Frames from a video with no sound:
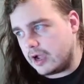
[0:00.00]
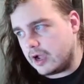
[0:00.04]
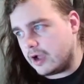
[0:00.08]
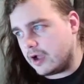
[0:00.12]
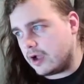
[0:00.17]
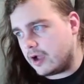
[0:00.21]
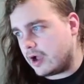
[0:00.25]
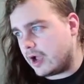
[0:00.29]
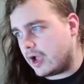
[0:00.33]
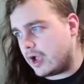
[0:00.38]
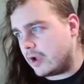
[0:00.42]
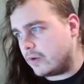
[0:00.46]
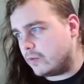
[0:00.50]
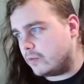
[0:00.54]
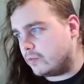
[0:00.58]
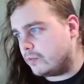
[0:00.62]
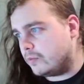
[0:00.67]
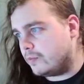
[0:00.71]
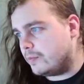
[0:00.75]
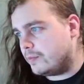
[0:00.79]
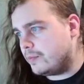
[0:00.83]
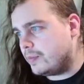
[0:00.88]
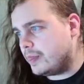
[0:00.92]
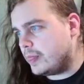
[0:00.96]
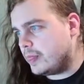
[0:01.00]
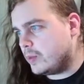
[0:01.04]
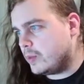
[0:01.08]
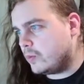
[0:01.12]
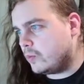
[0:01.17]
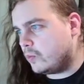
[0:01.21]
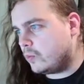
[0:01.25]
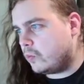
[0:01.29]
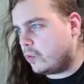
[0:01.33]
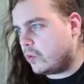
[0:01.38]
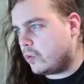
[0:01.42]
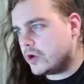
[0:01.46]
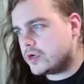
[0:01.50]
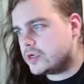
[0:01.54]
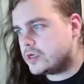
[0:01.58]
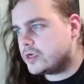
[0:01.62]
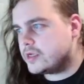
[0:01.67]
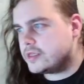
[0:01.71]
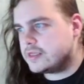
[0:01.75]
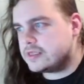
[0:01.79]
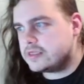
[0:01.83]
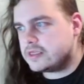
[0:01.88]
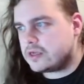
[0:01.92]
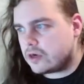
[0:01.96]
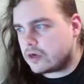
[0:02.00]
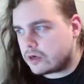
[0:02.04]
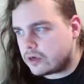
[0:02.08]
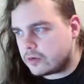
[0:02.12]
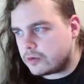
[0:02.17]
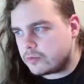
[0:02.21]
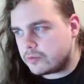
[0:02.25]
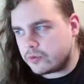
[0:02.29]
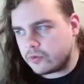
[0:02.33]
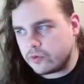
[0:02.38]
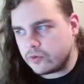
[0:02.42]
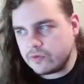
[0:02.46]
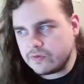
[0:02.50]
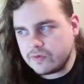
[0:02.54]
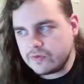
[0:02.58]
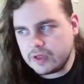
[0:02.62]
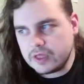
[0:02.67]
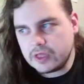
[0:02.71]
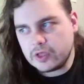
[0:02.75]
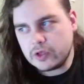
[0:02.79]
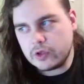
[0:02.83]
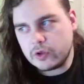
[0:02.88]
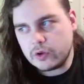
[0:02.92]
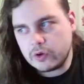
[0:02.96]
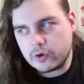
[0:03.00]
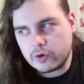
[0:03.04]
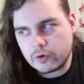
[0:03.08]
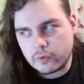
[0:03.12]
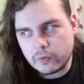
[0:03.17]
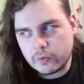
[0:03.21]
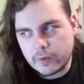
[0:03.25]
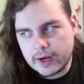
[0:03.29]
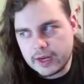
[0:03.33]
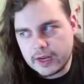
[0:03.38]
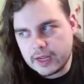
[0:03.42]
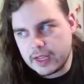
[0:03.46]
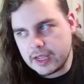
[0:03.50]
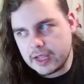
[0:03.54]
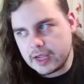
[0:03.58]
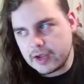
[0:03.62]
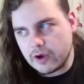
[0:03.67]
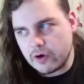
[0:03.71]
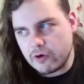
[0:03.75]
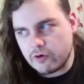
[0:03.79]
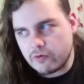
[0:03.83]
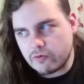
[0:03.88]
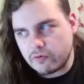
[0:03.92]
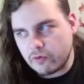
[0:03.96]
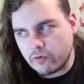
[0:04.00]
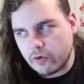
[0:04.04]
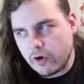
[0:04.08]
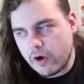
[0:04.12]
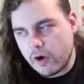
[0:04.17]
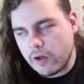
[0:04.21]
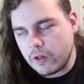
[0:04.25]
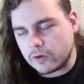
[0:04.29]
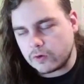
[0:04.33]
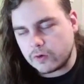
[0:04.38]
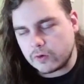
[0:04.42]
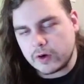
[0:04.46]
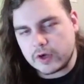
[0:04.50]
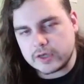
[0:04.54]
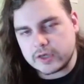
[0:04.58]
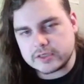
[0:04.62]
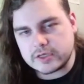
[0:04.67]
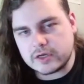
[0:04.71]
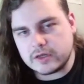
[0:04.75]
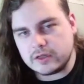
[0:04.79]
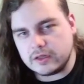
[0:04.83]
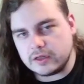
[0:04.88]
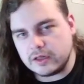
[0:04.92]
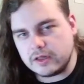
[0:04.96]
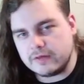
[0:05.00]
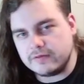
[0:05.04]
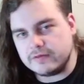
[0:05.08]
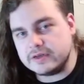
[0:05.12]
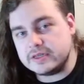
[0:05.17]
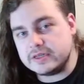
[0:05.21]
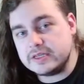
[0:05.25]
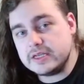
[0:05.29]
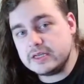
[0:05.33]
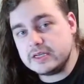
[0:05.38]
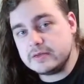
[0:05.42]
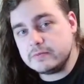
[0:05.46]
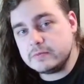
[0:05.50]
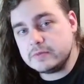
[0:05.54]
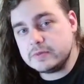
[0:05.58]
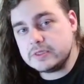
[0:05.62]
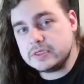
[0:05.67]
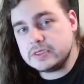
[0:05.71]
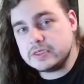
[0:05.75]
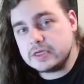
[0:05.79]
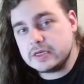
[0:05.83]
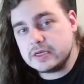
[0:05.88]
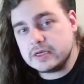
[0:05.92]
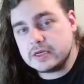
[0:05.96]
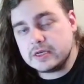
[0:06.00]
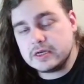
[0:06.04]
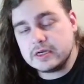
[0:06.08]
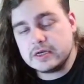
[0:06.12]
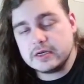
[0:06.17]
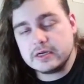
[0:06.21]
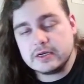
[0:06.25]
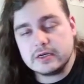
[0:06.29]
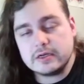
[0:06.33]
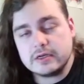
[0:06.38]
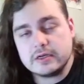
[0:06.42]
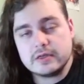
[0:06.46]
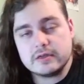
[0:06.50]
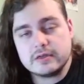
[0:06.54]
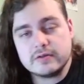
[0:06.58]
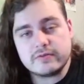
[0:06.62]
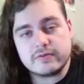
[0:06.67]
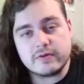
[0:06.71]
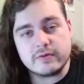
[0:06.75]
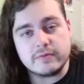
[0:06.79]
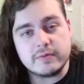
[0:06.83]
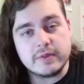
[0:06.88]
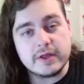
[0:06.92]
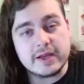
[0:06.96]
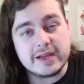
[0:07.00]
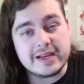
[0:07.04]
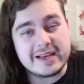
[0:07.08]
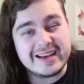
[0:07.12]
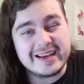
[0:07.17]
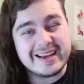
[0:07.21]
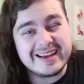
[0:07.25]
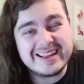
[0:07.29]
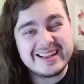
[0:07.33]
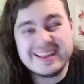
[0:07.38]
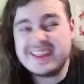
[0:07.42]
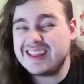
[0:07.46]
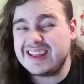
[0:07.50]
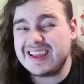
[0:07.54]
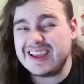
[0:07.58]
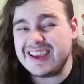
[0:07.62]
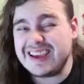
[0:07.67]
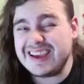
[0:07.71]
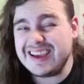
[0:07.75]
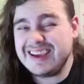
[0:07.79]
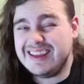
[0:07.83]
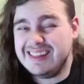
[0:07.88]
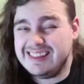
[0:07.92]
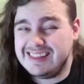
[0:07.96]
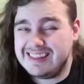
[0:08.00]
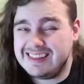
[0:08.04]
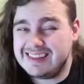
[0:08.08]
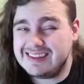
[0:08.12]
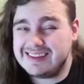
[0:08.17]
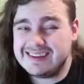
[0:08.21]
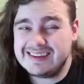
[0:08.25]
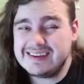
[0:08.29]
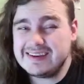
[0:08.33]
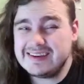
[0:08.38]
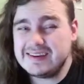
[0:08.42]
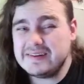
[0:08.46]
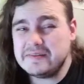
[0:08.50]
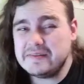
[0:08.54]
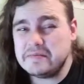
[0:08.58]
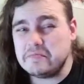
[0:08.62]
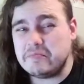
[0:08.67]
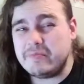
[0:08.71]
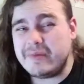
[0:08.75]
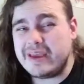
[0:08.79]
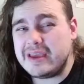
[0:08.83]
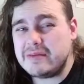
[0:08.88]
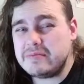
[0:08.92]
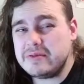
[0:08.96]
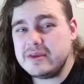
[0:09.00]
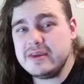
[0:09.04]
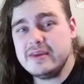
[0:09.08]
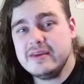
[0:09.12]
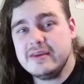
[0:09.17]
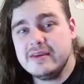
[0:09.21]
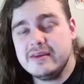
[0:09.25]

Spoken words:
I would consider improving your ranking overall across all 11 teams from like 9th to 8th, maybe.